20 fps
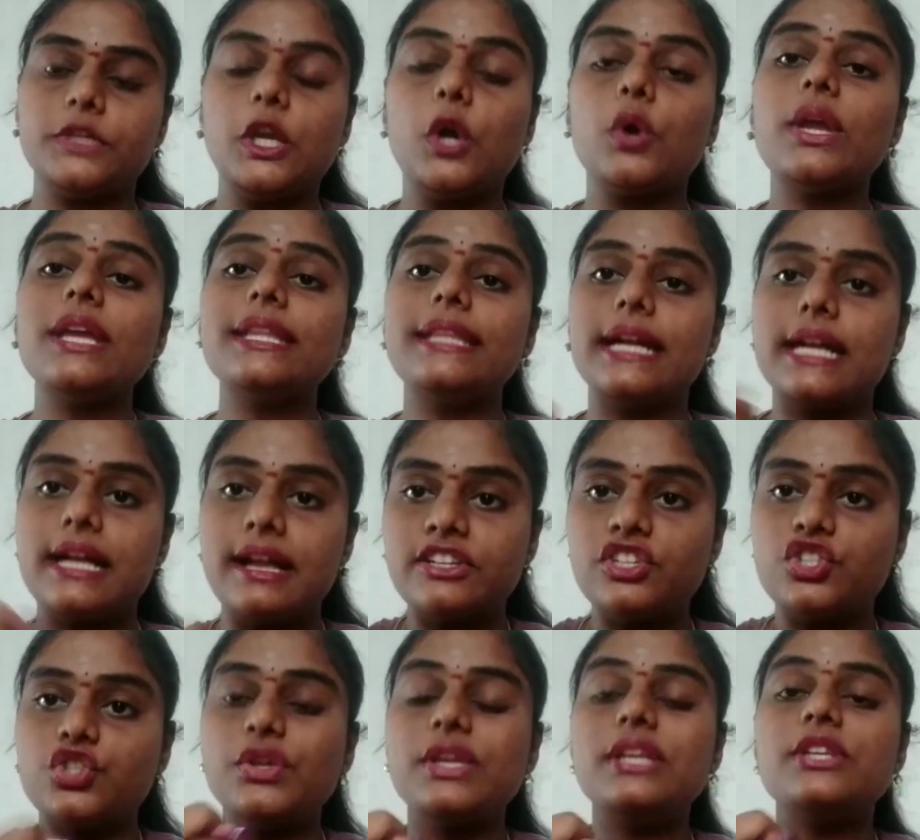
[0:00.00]
Okay, the
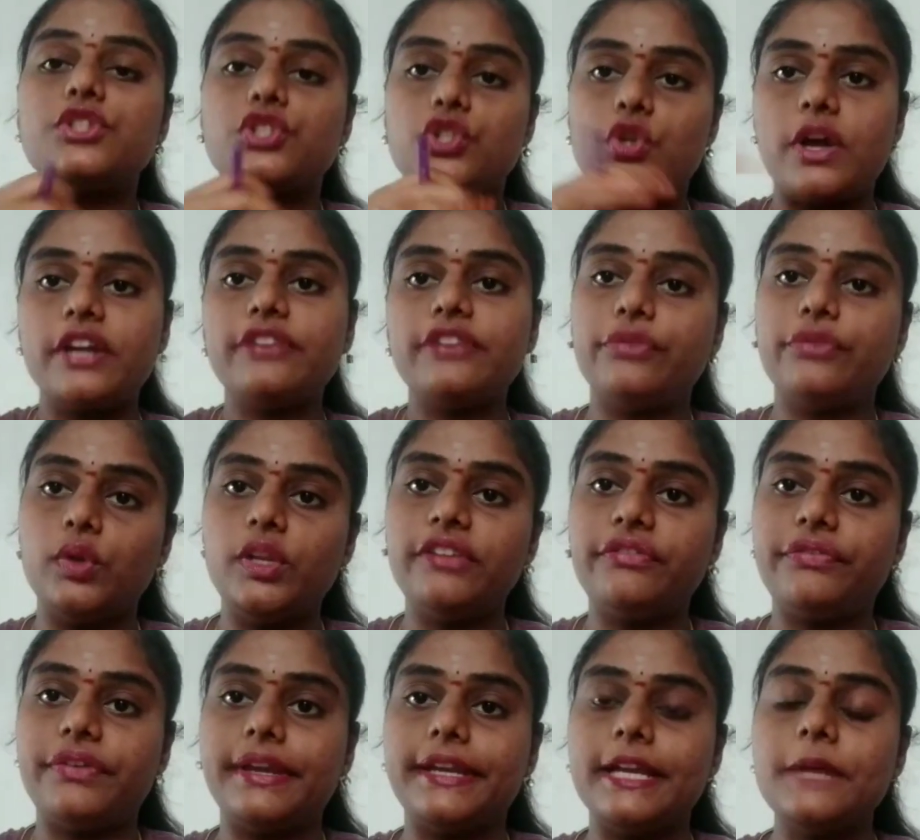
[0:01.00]
country is not fully
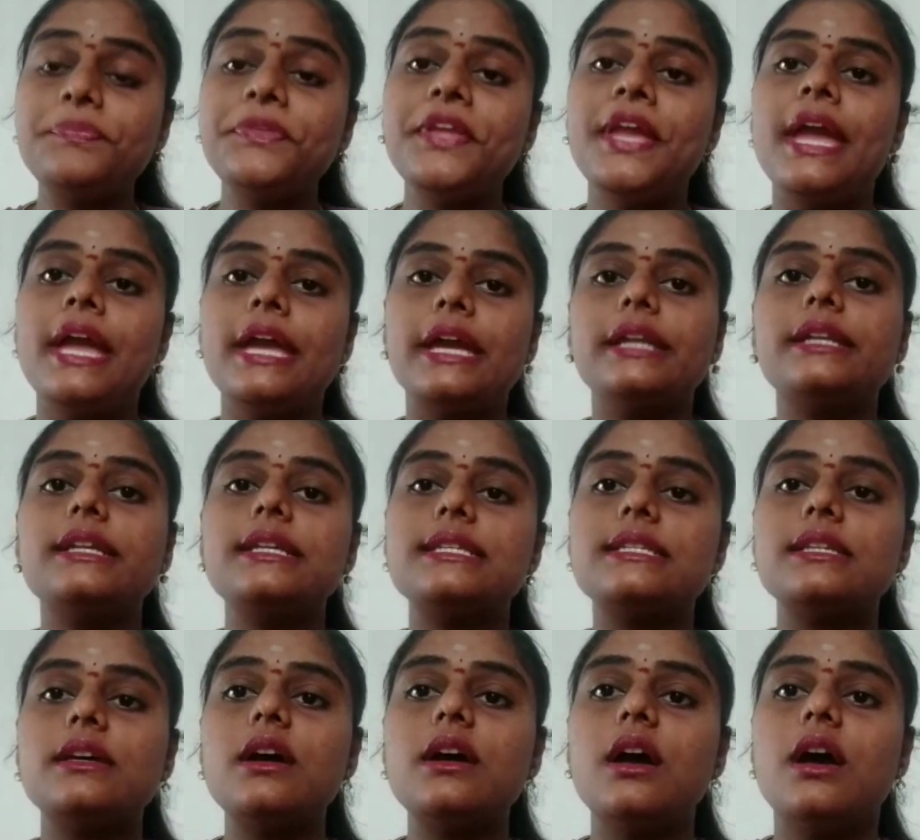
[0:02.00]
freedom. It
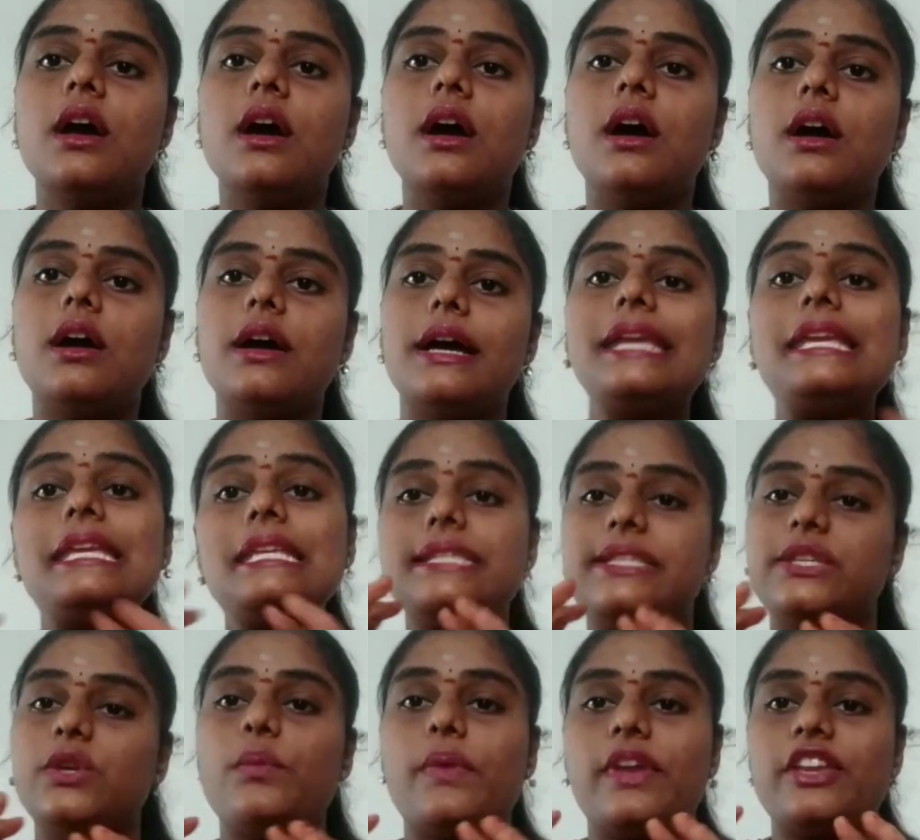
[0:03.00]
is a
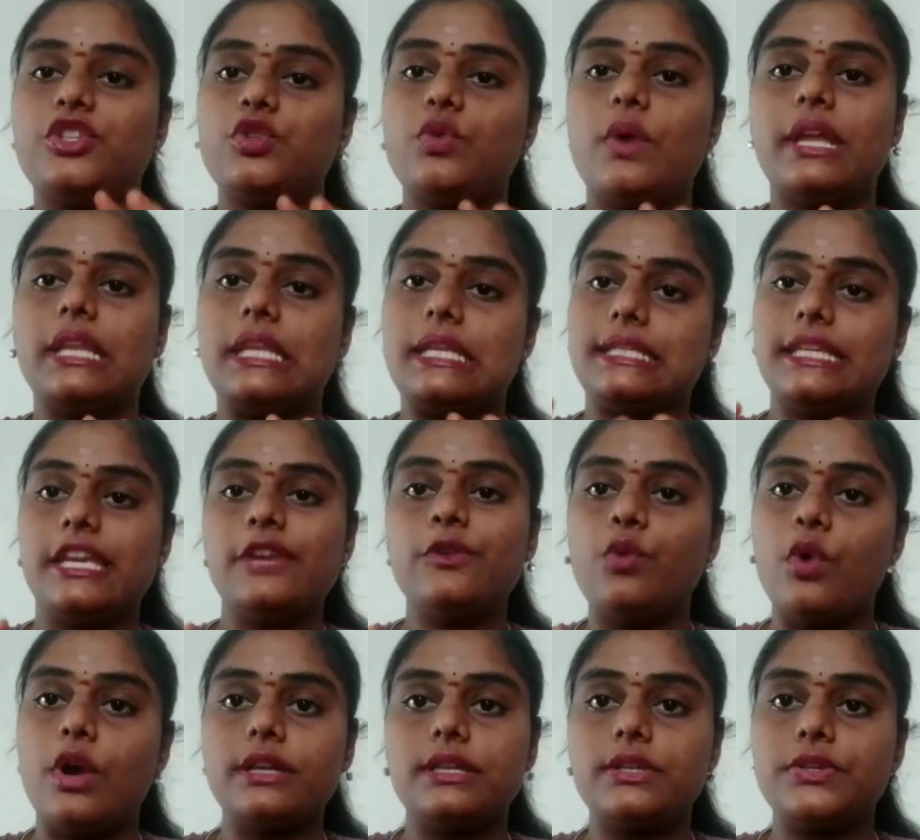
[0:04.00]
easy way to understand
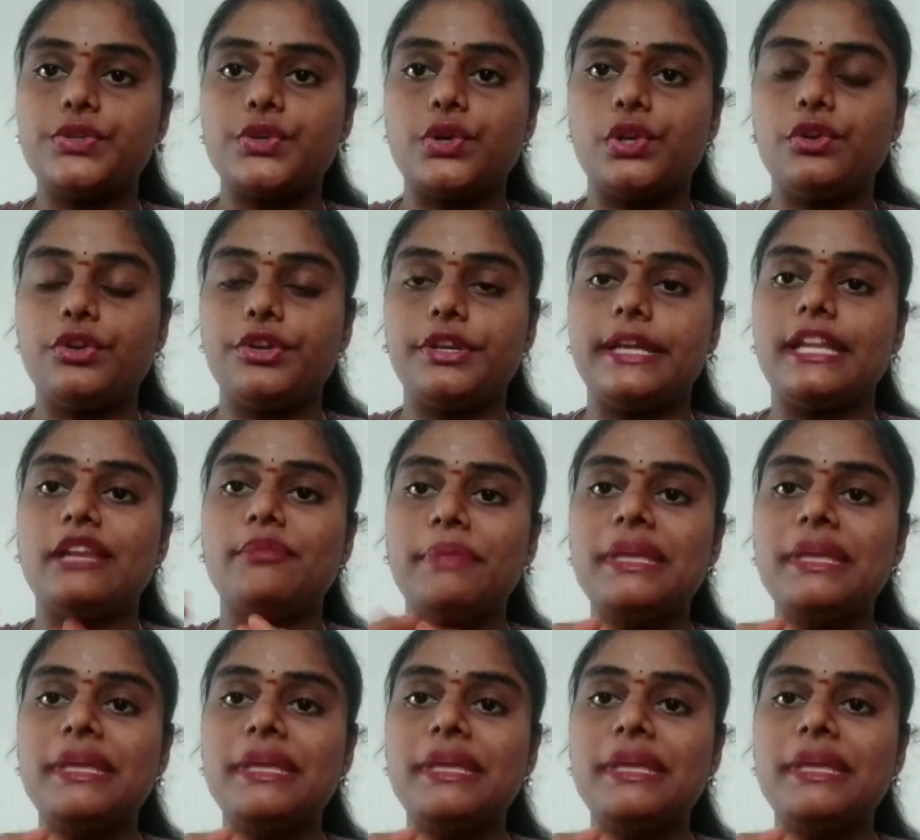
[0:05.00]
what is colonial.